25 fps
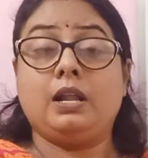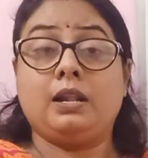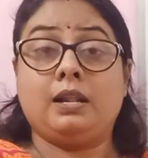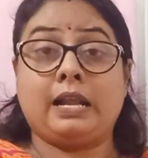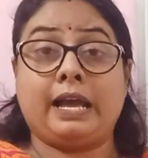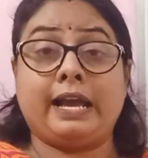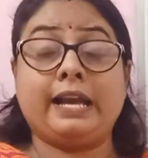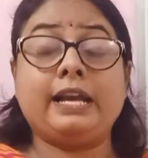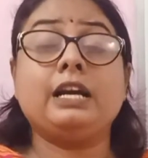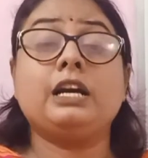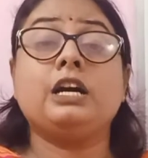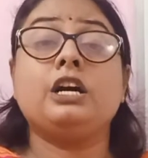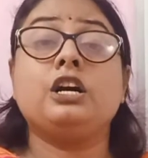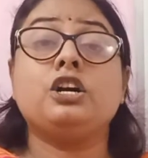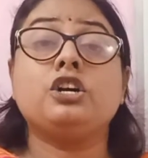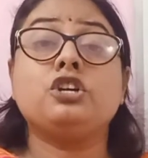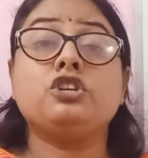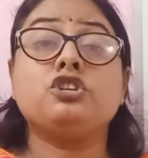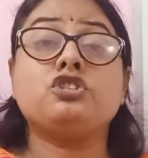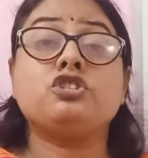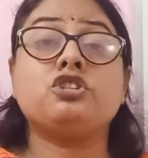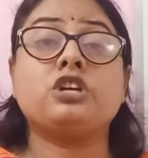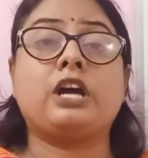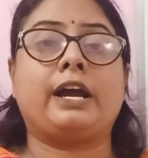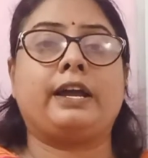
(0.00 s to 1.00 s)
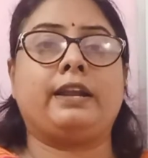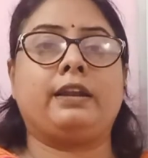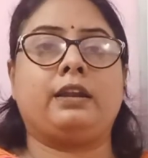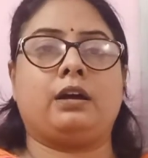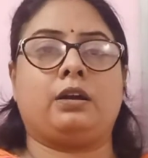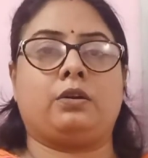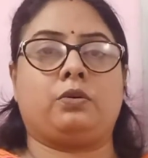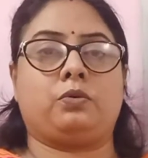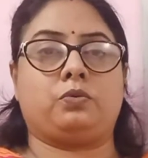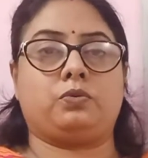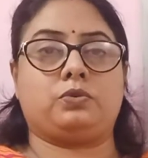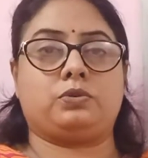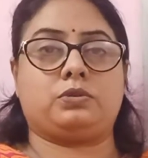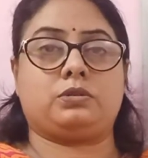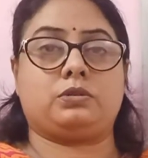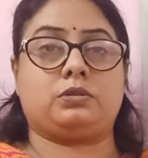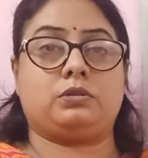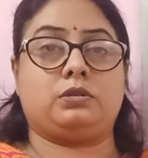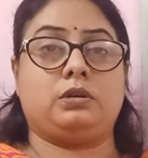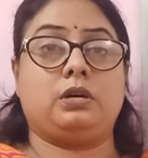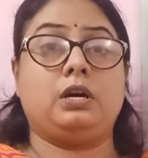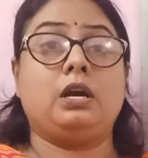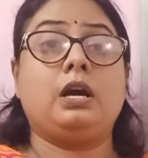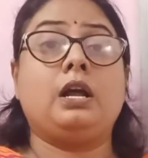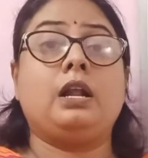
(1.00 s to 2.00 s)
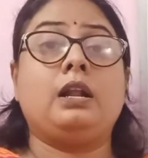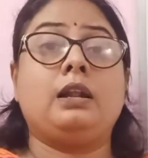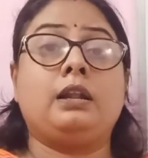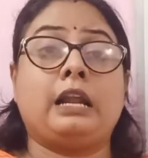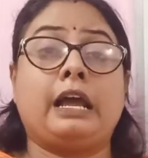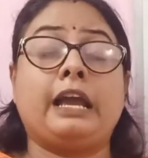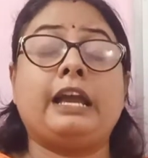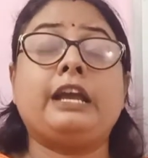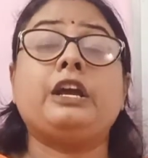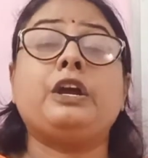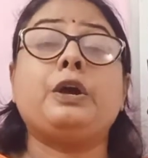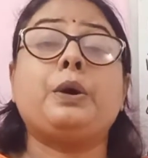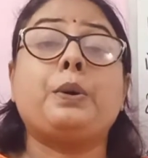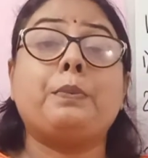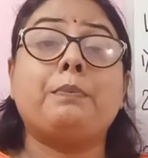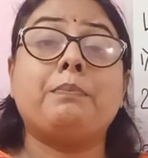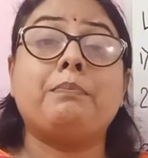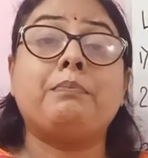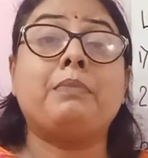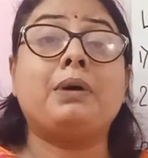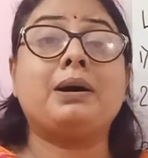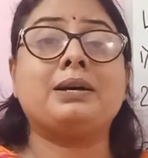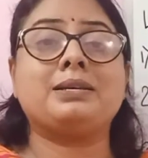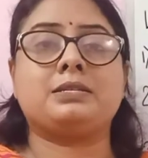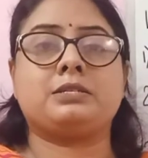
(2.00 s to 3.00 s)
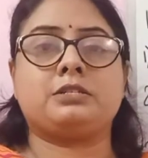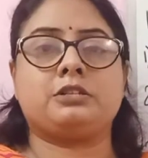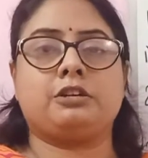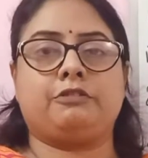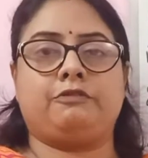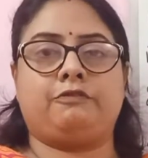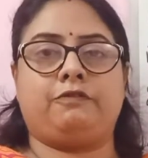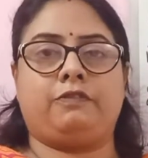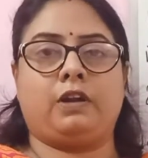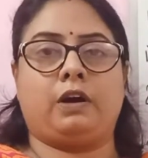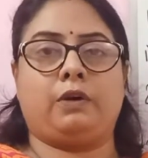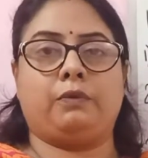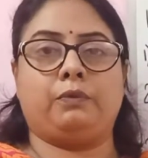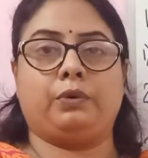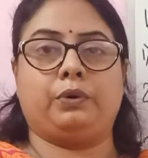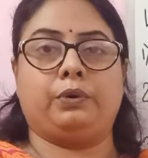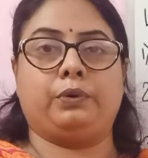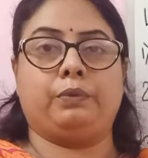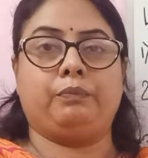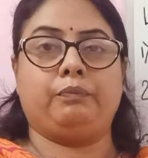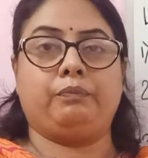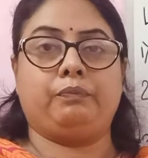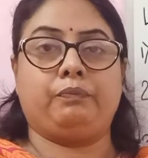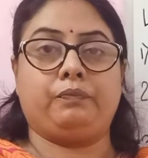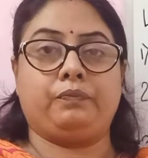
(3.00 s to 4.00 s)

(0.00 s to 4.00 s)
like China rose, like mustard flower.